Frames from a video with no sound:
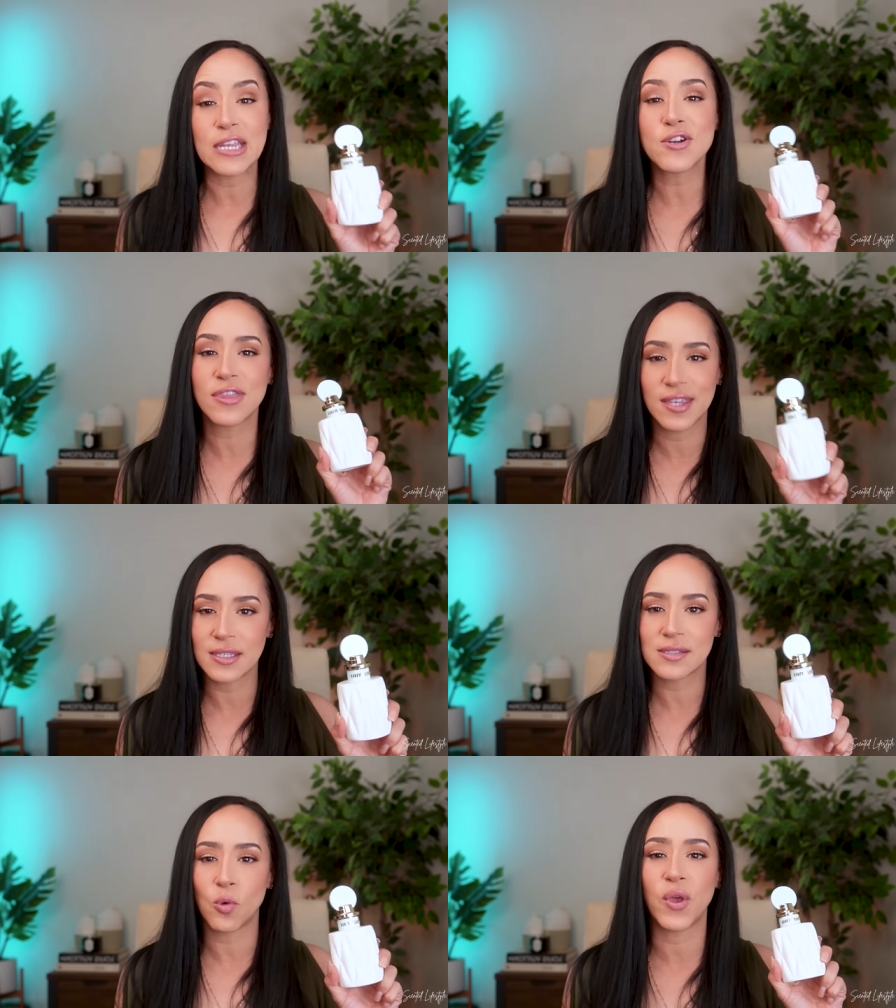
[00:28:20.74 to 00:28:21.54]
Layer
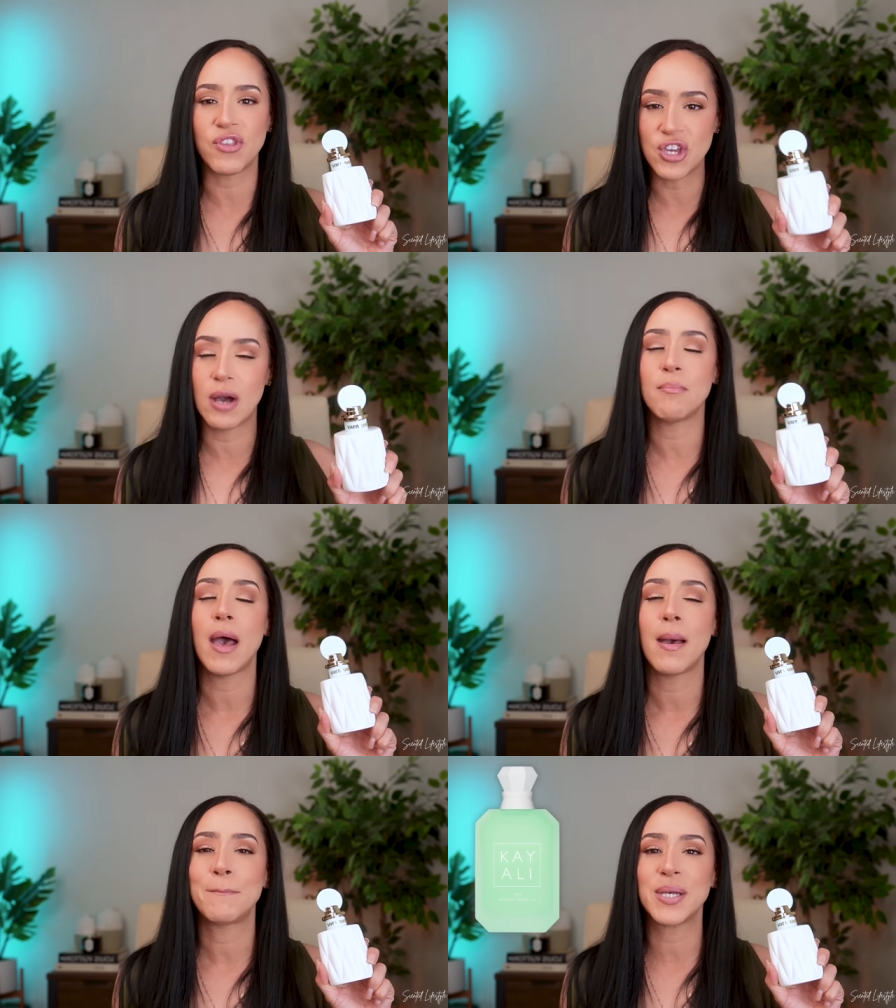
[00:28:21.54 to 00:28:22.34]
this with
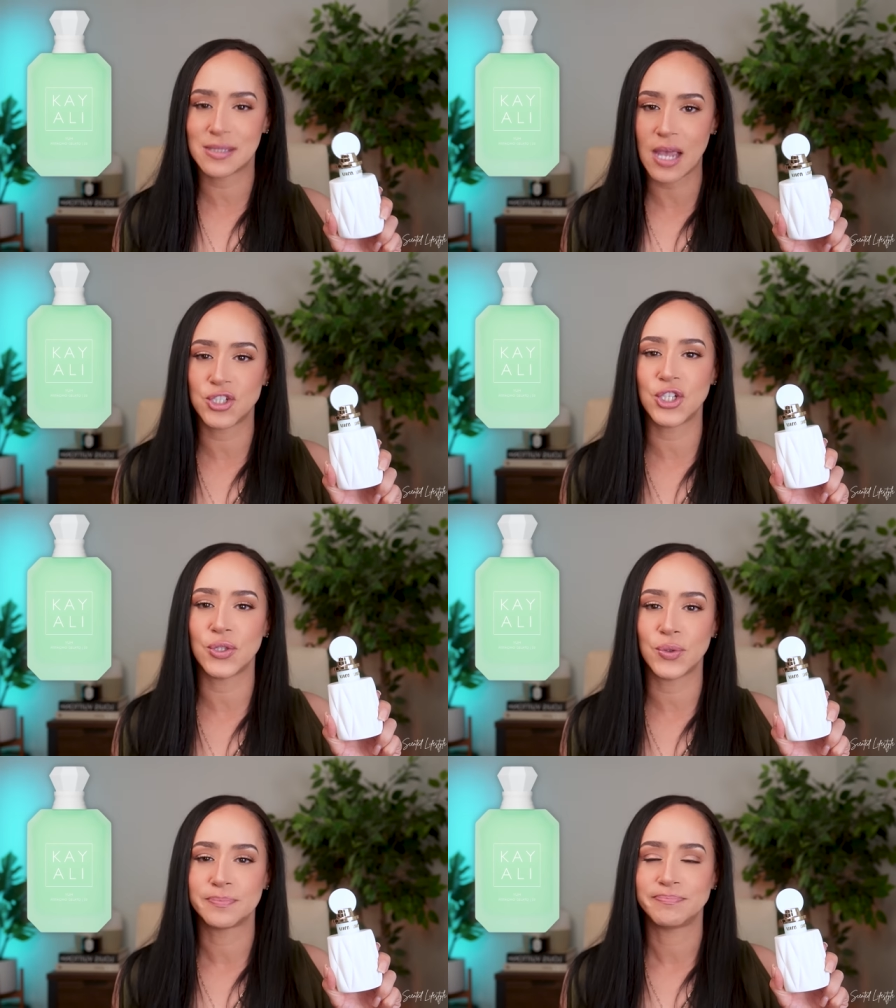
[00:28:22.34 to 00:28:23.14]
Yum
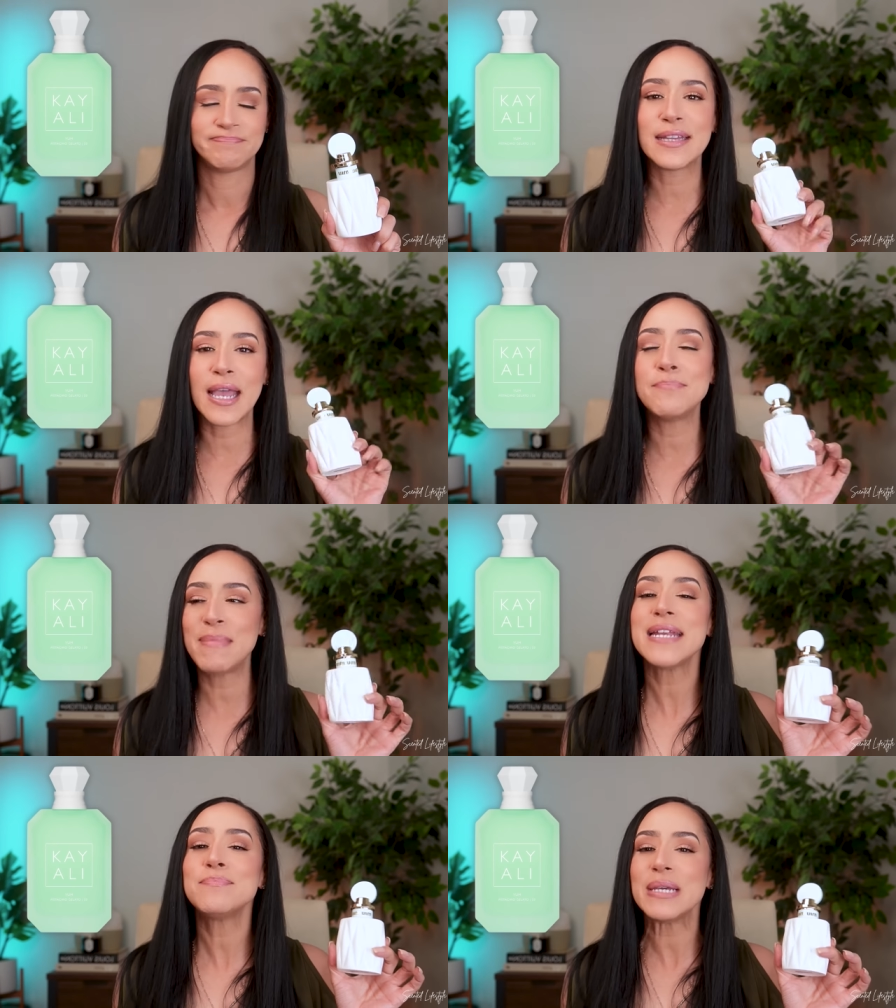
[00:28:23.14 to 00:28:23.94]
Pistachio. It, it
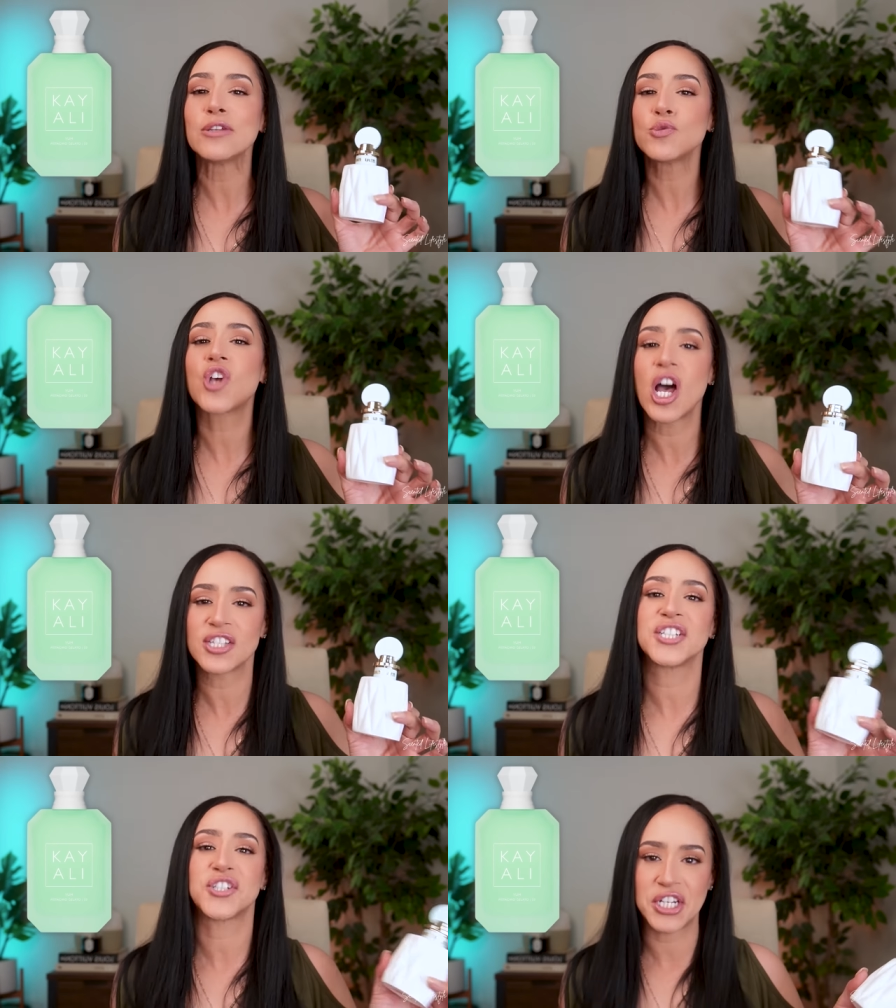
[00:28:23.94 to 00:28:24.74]
made me lose
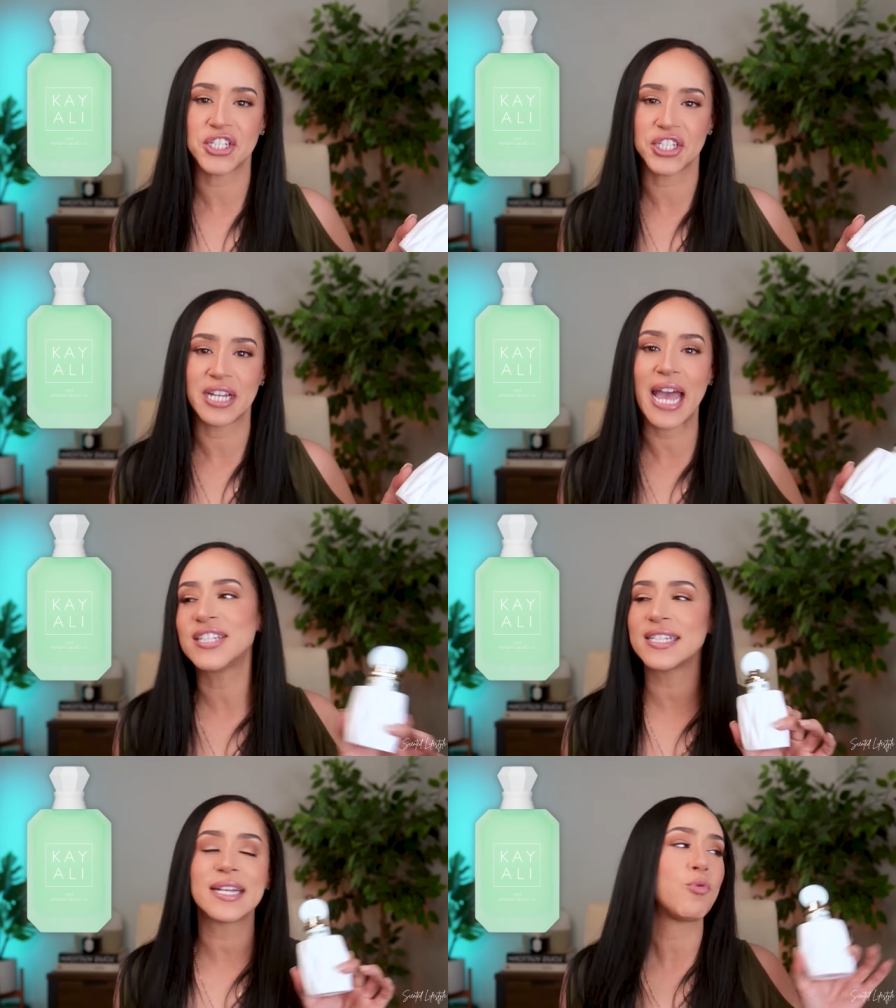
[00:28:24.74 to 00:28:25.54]
concentration.
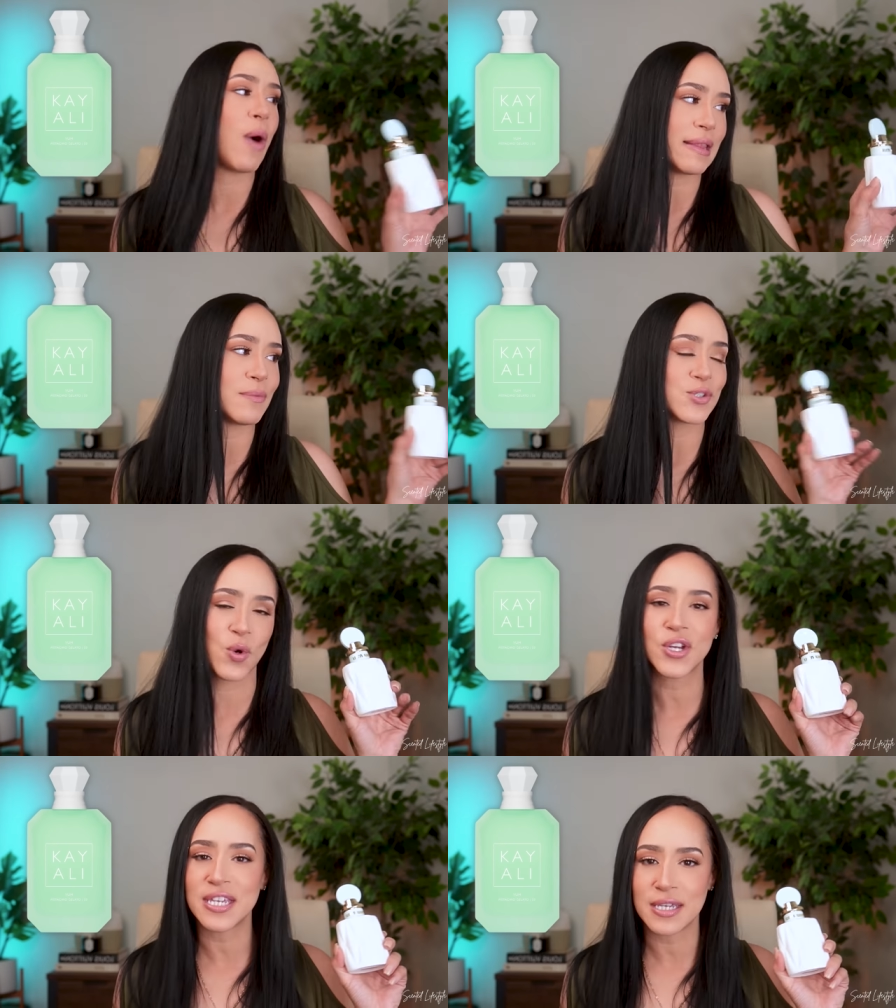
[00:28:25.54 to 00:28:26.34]
I did it while I
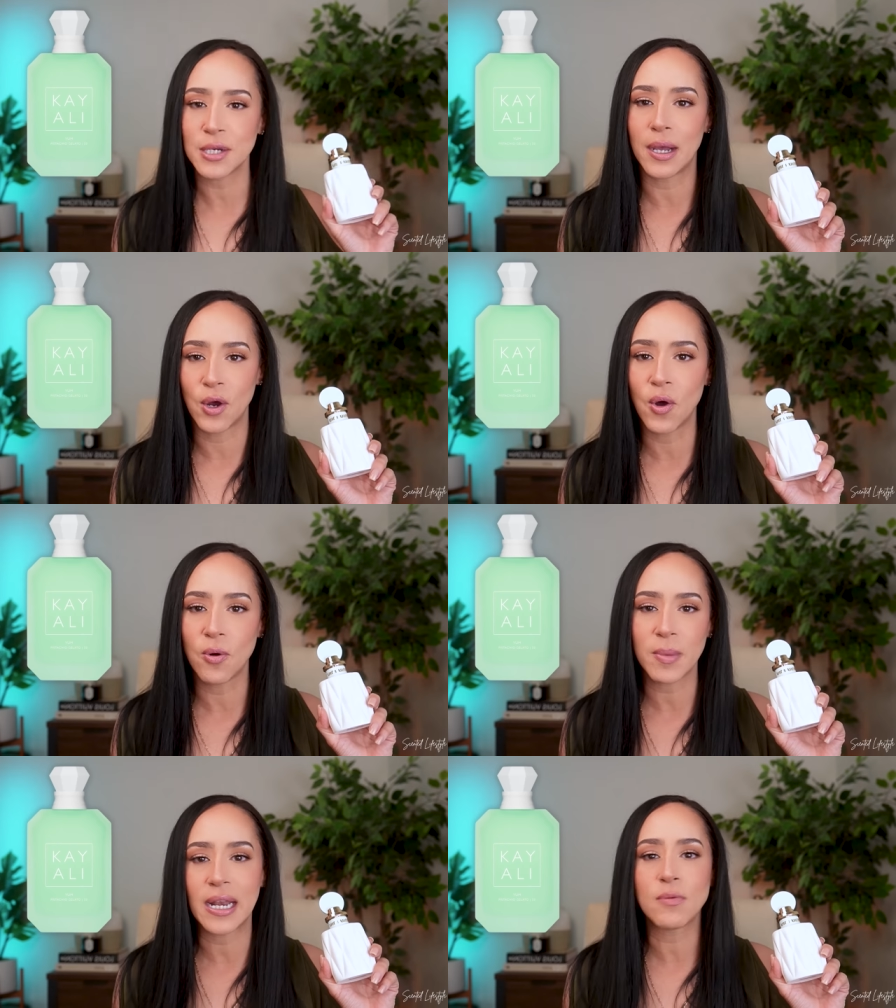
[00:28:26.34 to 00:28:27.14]
was working here at
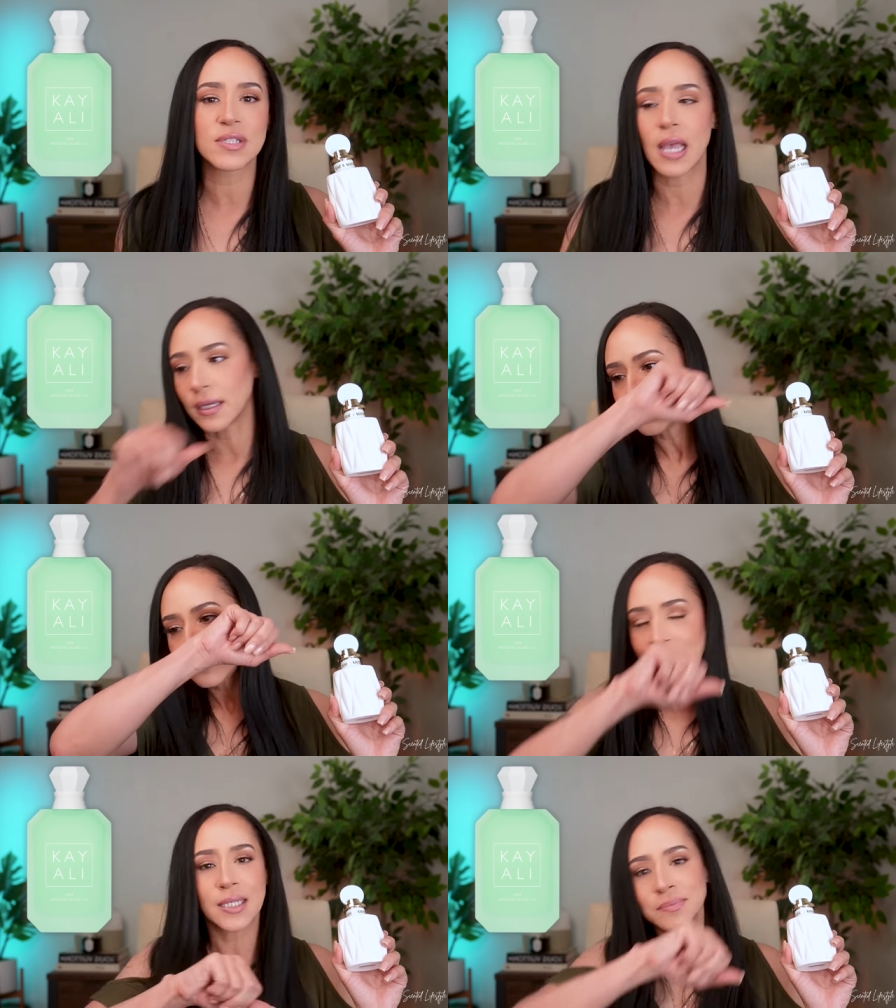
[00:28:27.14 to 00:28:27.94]
home and I was like,
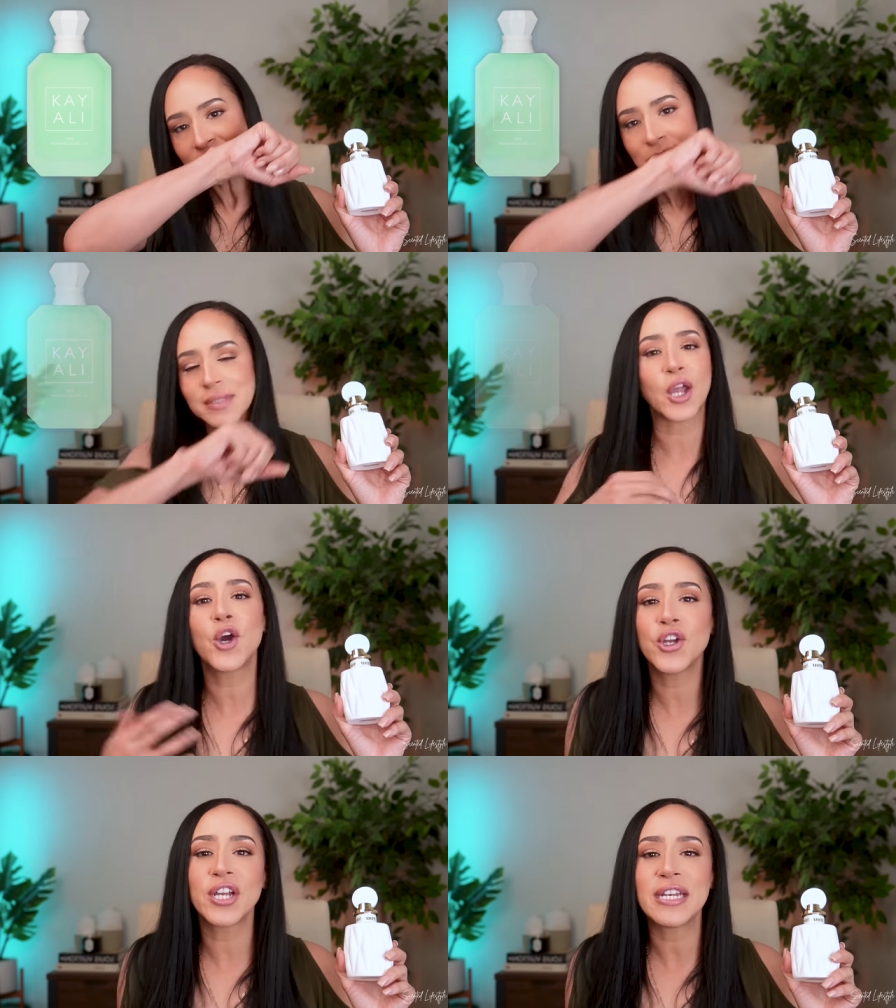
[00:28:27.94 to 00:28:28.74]
I
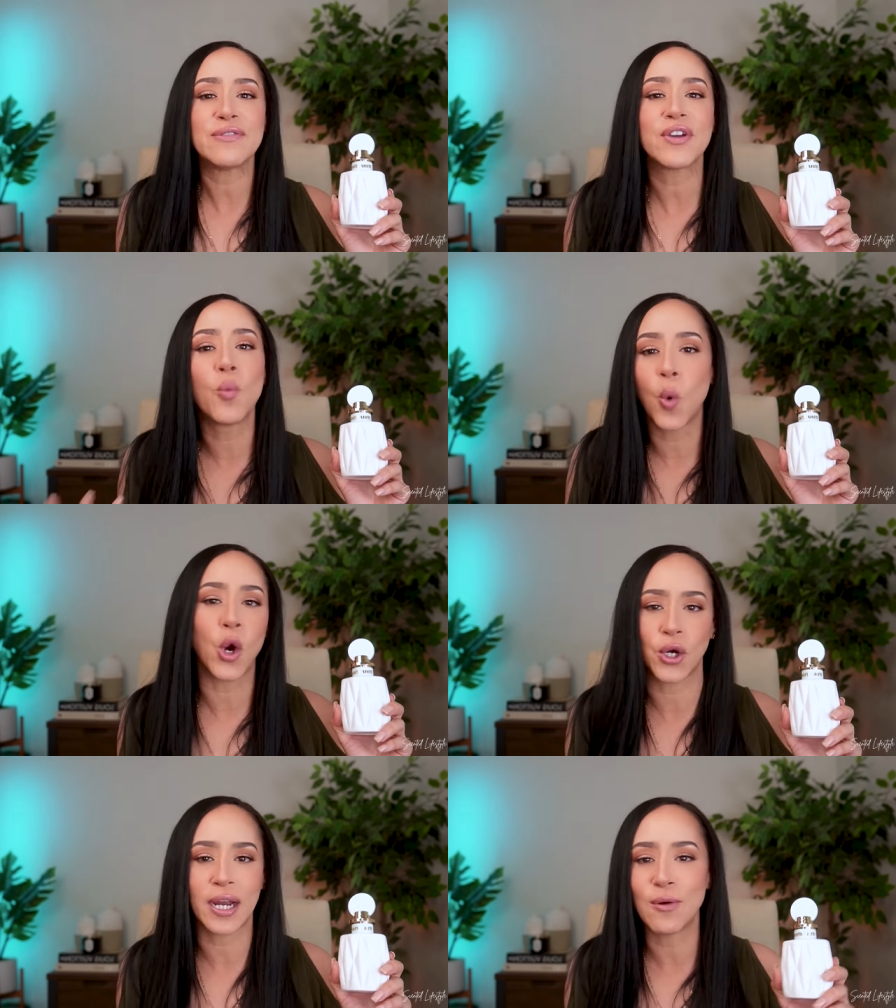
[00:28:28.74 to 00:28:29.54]
couldn't even work.